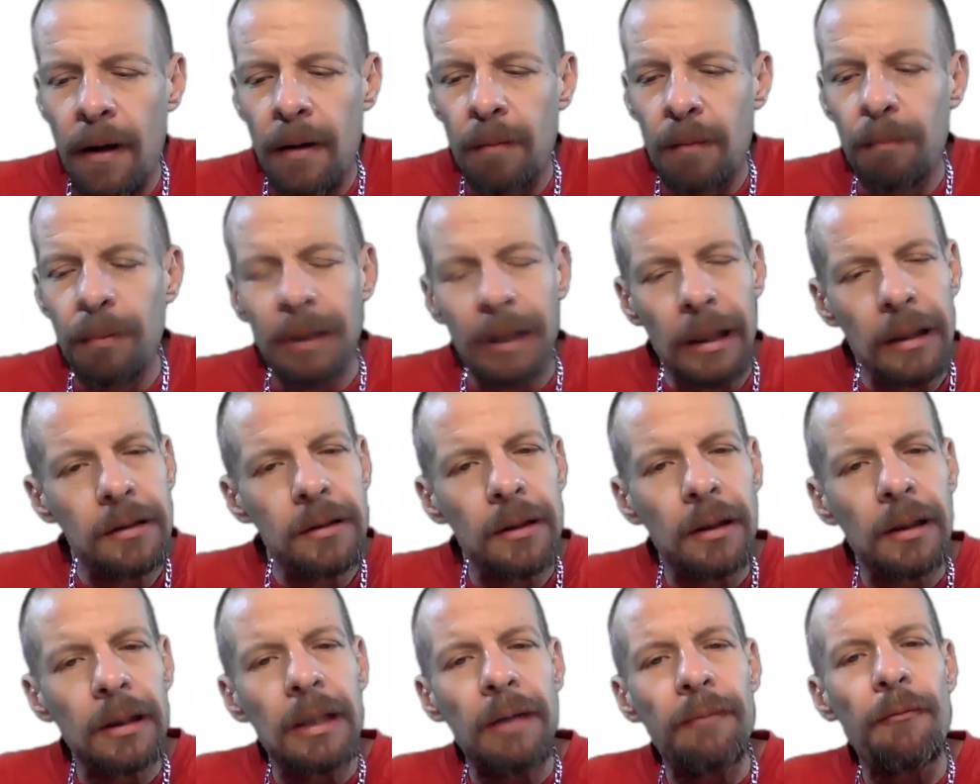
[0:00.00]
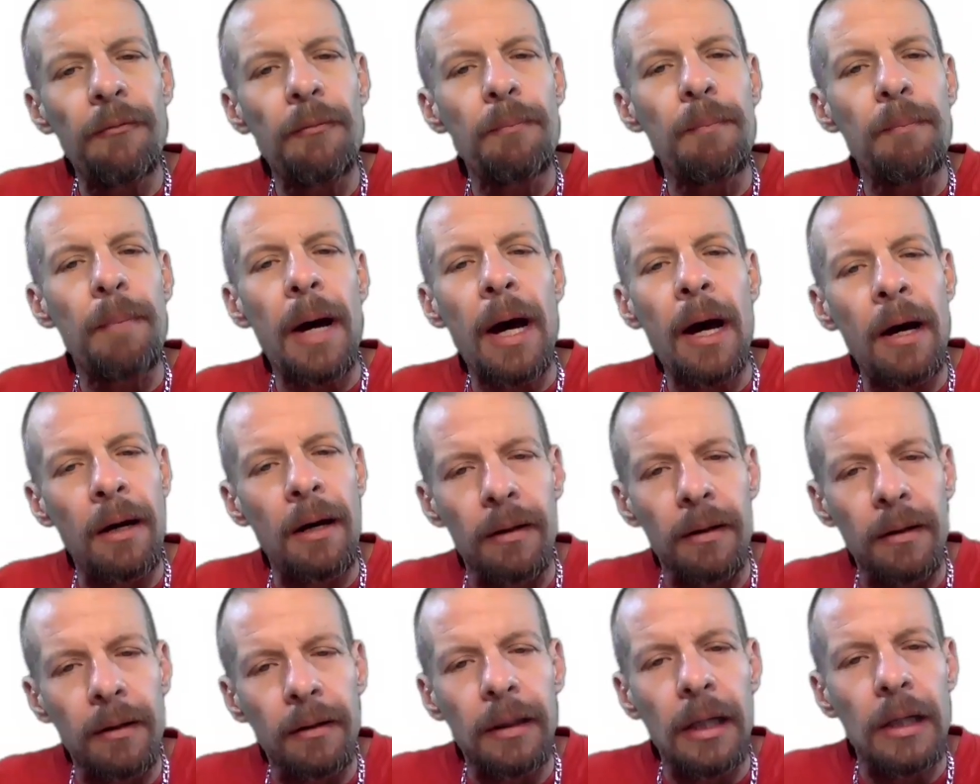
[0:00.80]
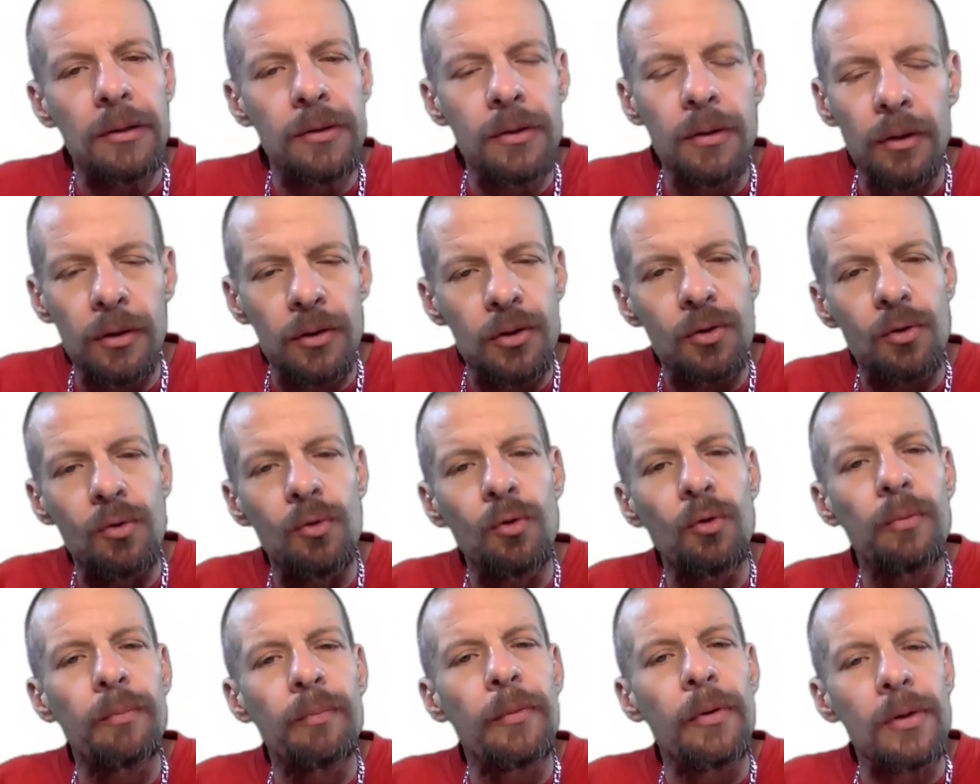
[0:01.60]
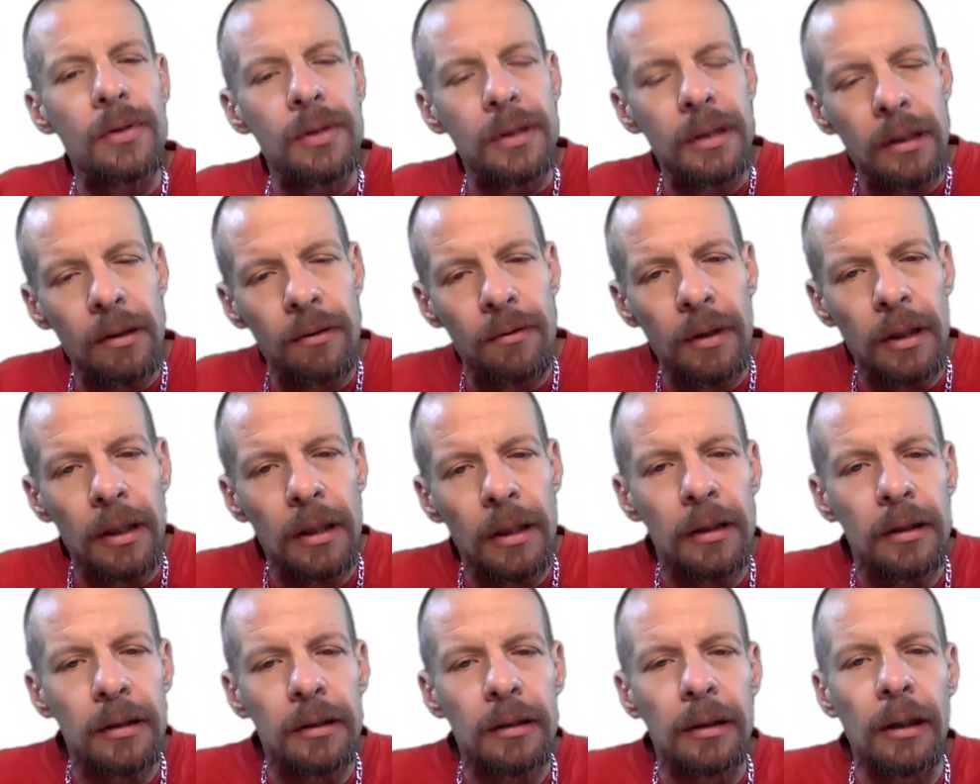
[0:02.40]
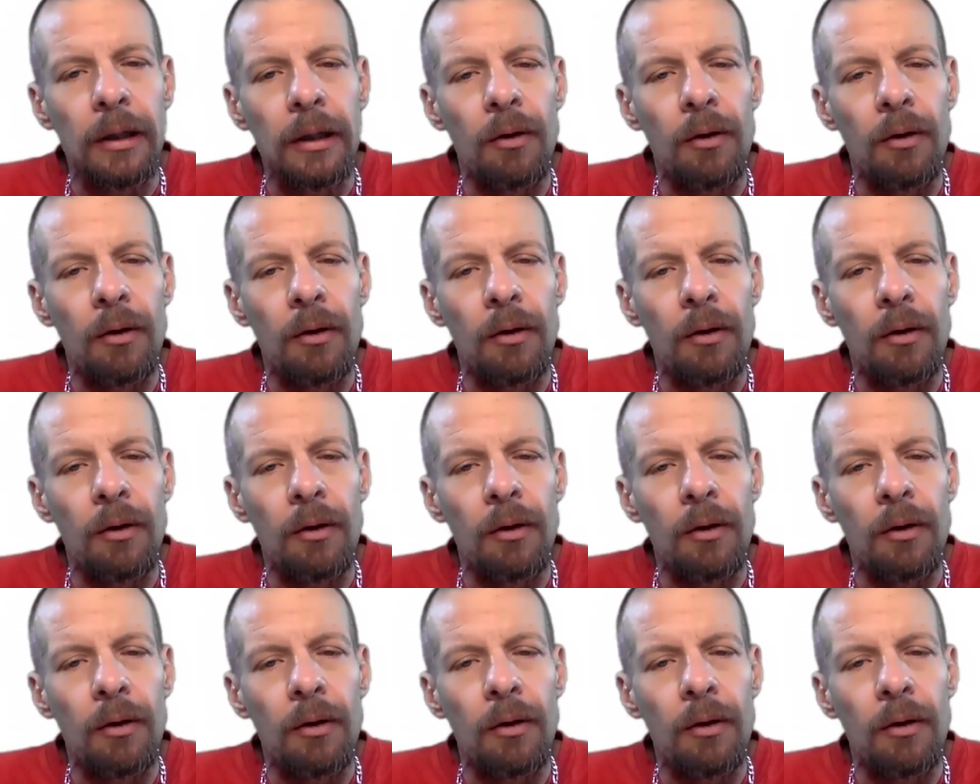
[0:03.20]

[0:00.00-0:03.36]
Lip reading: But they took a different path. They took school more seriously